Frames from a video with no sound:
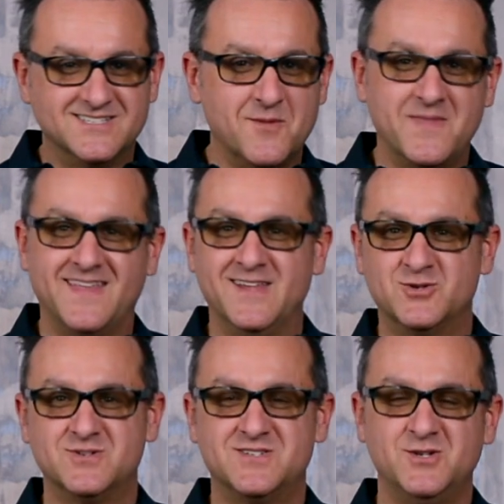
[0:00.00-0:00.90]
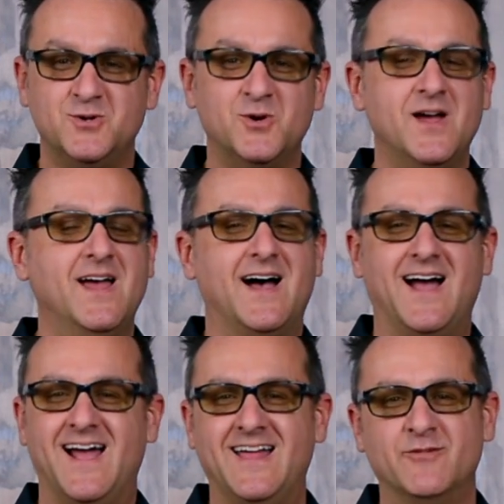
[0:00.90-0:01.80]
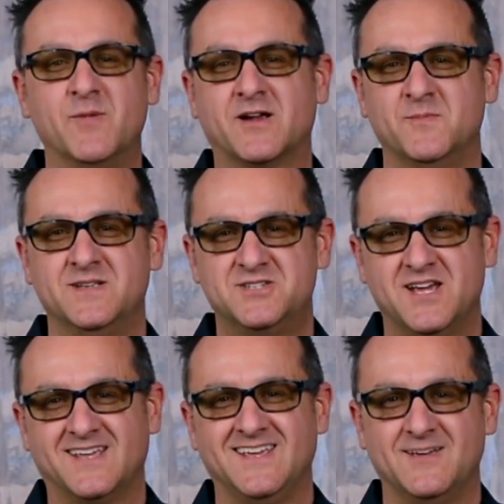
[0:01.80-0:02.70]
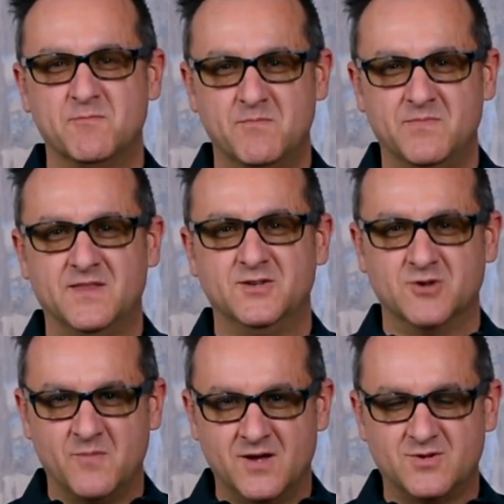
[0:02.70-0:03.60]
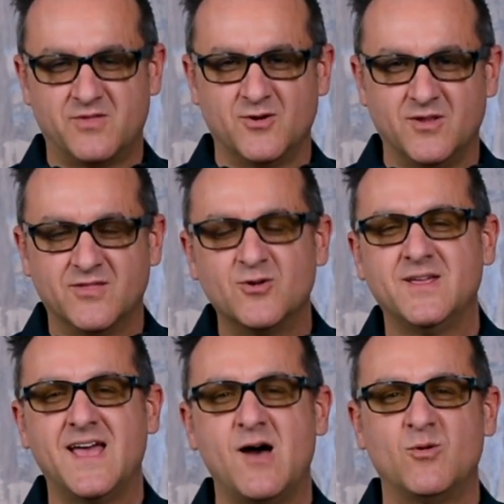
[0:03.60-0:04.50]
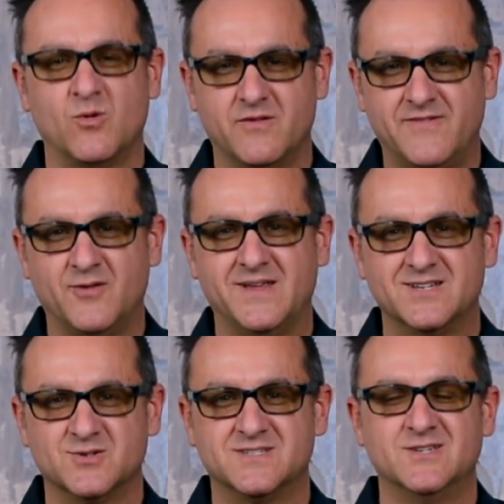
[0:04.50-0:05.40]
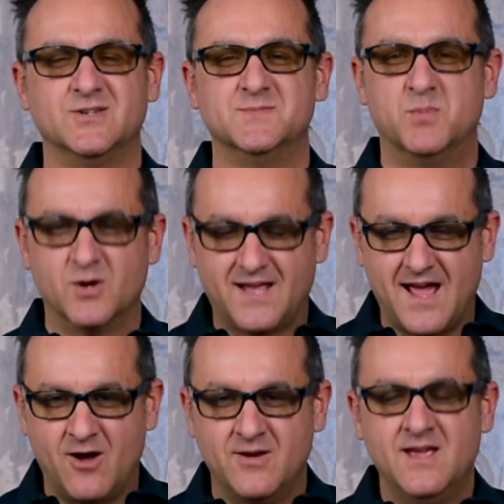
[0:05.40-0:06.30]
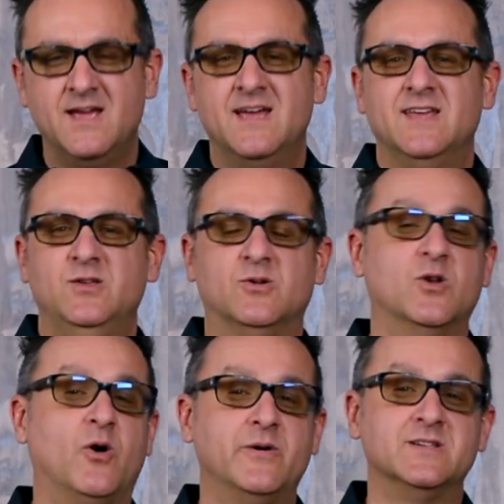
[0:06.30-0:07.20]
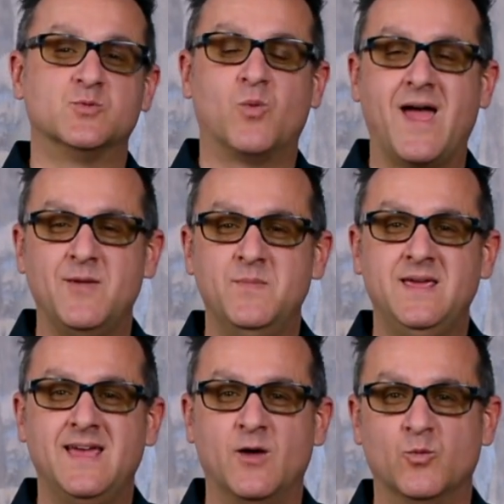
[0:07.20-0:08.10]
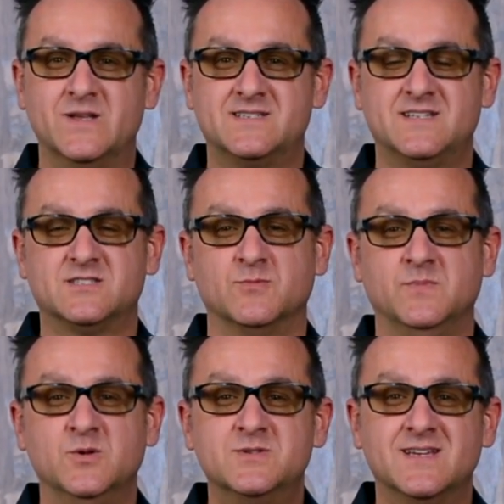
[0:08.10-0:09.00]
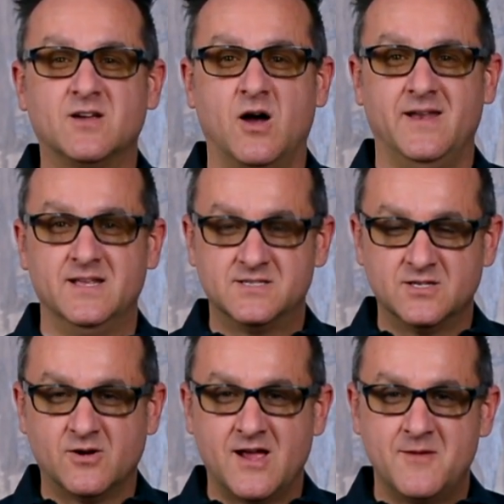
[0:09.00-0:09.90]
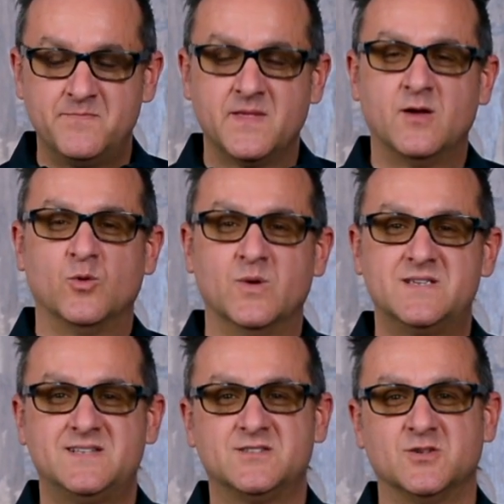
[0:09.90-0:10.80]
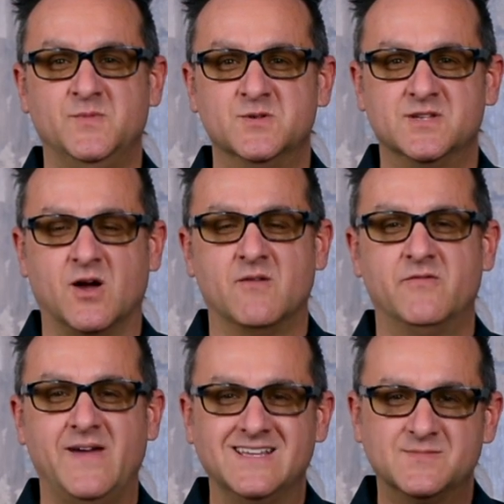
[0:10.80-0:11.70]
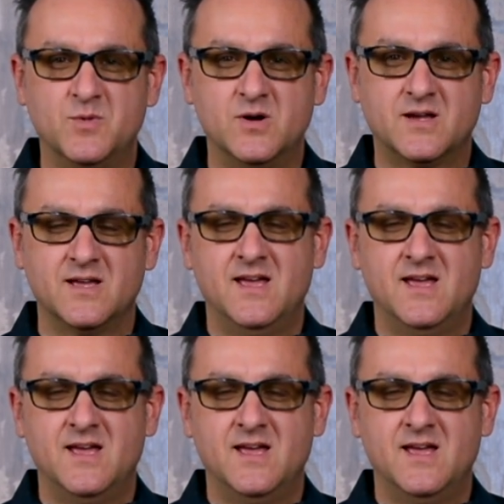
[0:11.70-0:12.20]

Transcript: something that interests you, I highly recommend checking the DrumMantra3030 out, or the Foundational Series book out. You can always write me at Rich Stitzel Music on Instagram, Rich Stitzel Music on Facebook.